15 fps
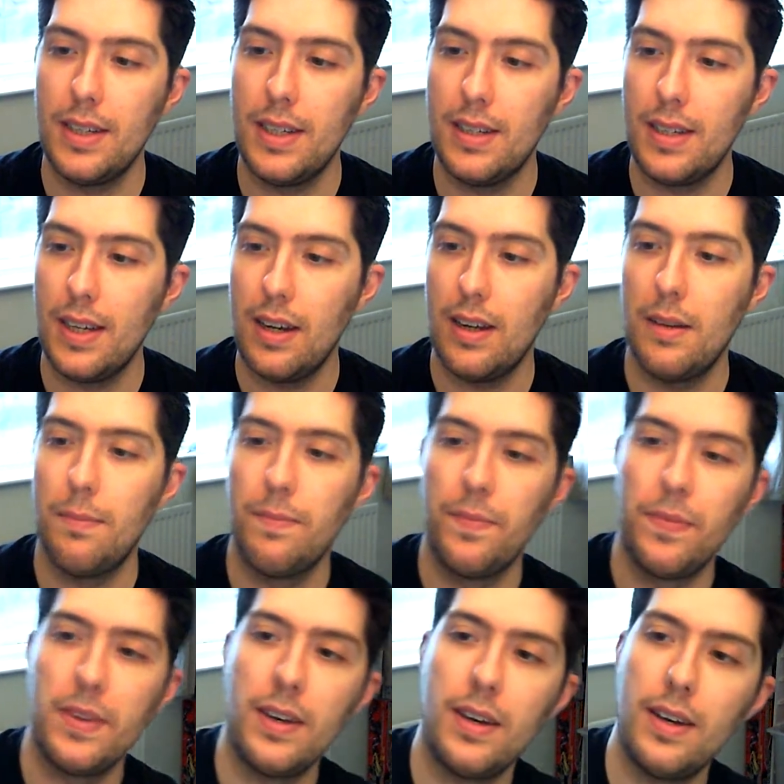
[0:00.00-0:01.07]
detail on
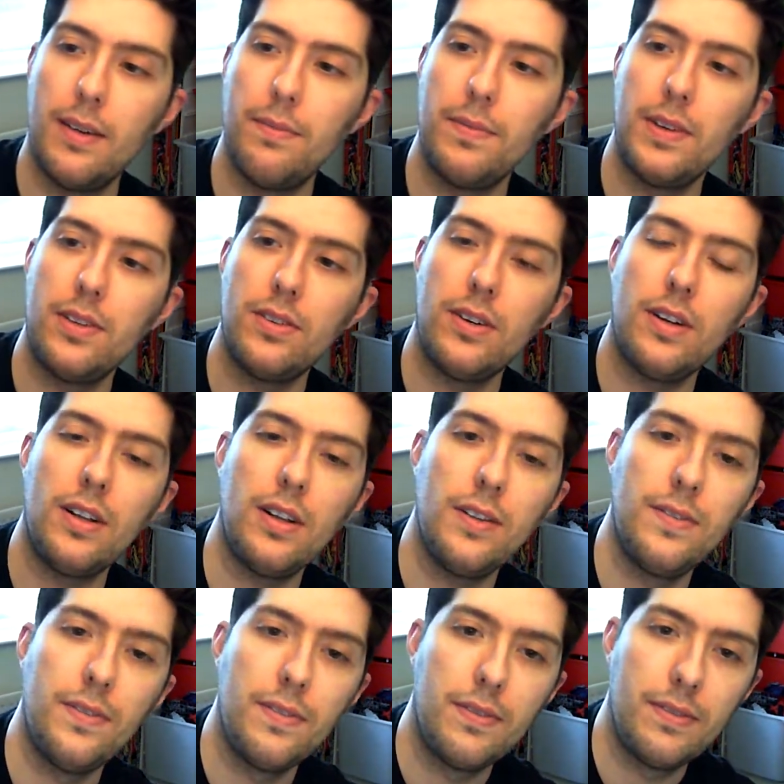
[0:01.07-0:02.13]
him. He's
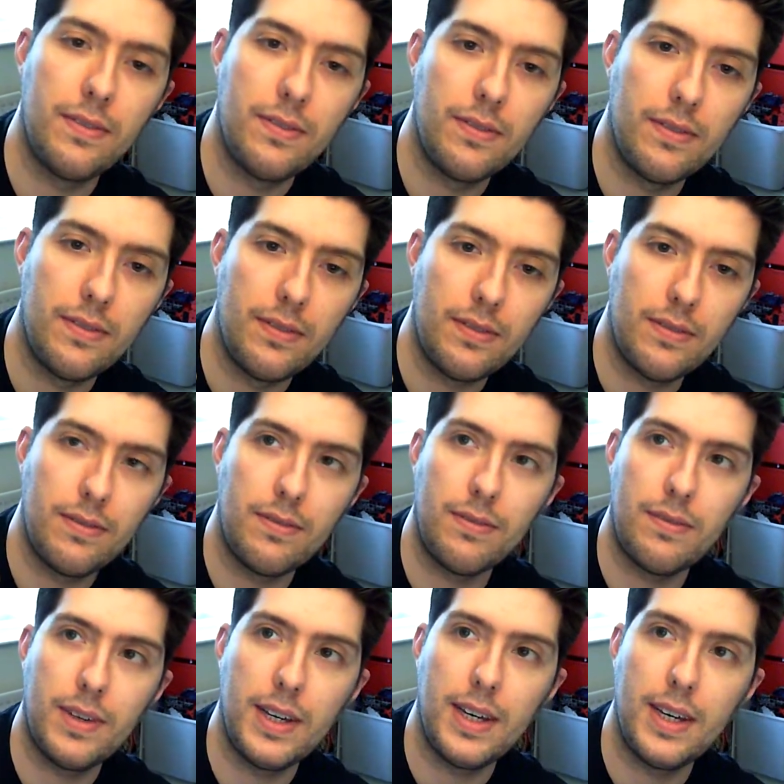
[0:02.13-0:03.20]
all
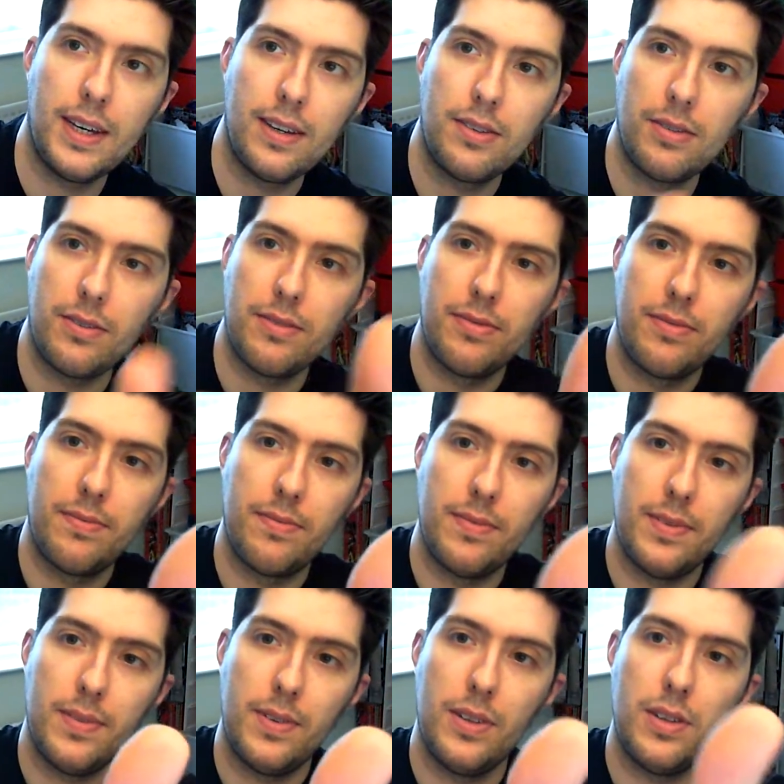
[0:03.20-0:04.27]
sort
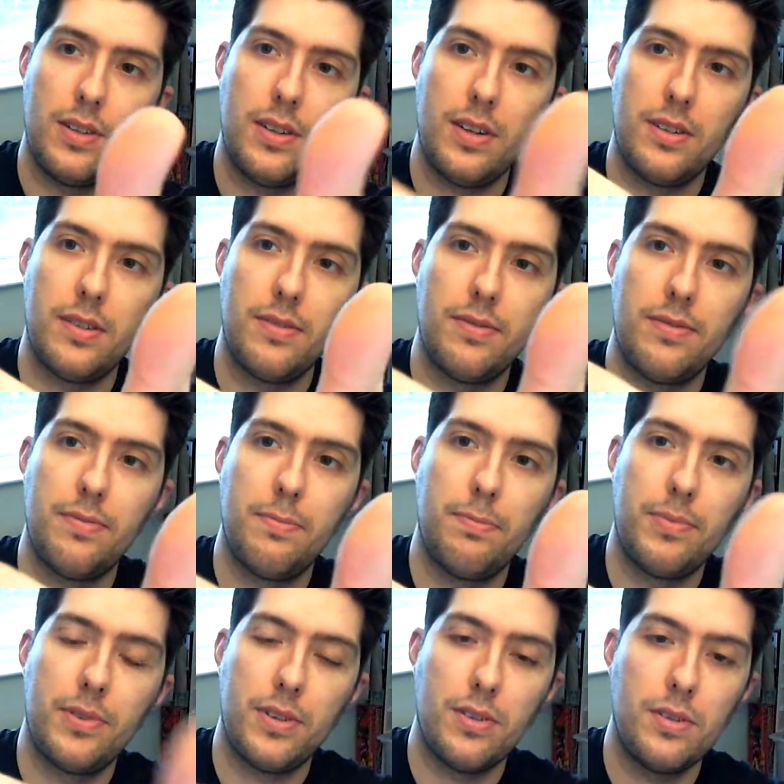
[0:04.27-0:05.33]
of, there's lots of
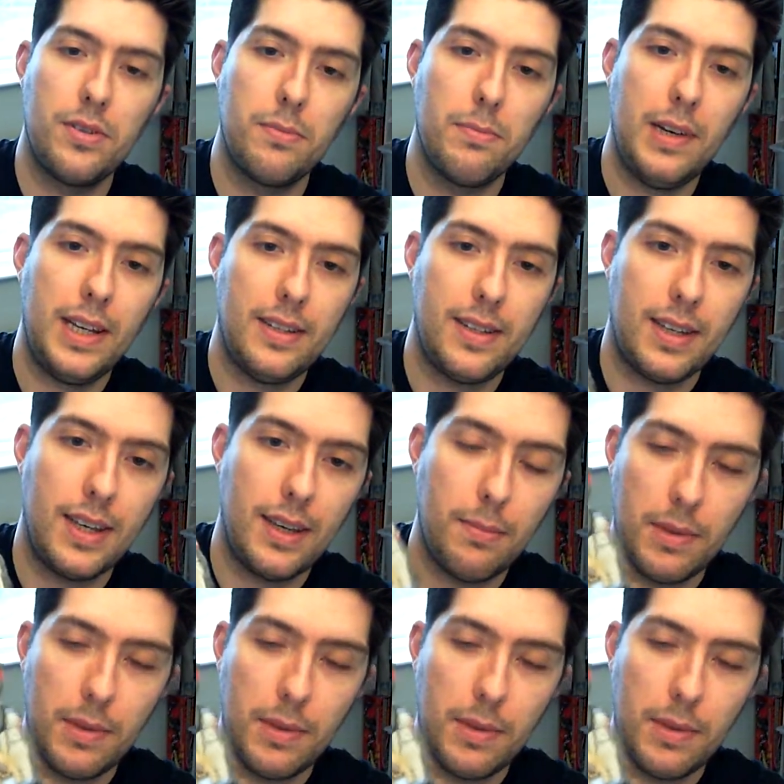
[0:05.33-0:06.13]
translucent plastic here